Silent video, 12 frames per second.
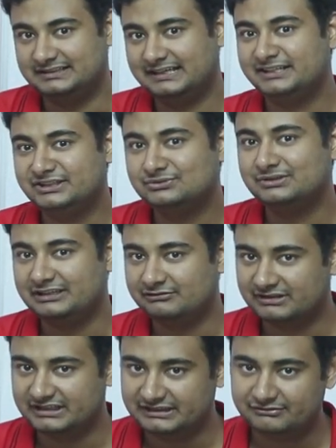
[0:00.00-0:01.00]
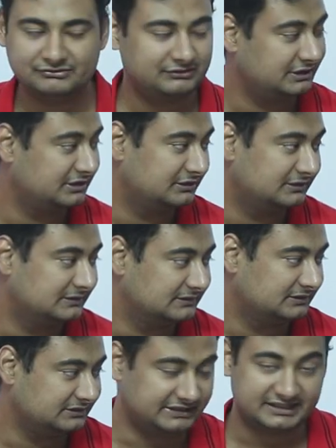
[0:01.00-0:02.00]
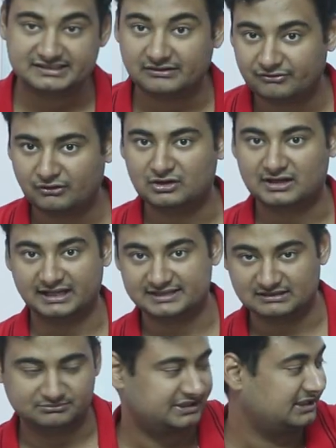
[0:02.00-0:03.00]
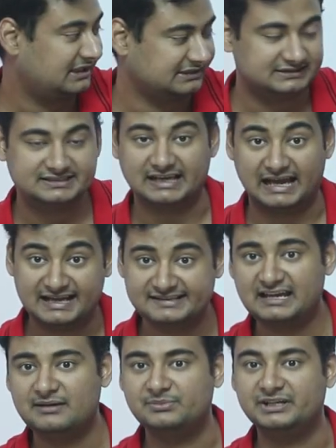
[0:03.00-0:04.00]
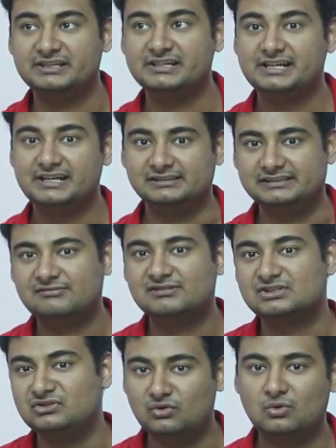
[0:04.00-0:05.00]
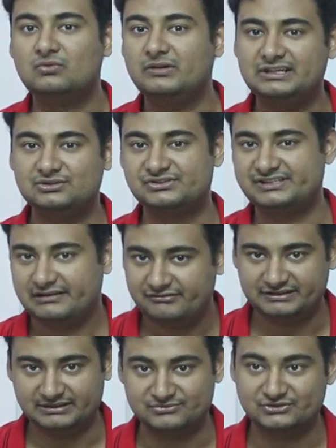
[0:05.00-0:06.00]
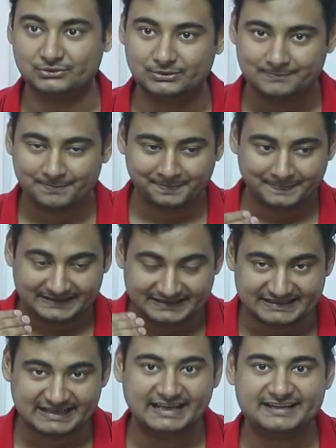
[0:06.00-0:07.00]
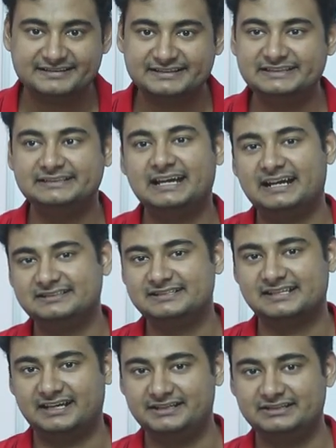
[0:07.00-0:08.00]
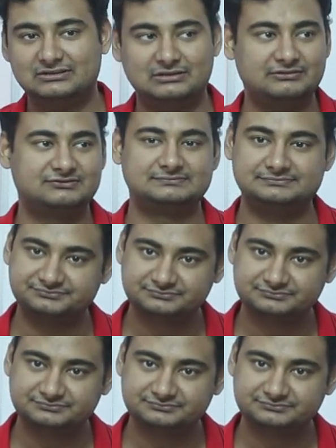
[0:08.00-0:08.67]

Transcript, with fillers: they knew even if uh, there is a fault like something like this has happened there was no way to save them so inherently they had this idea of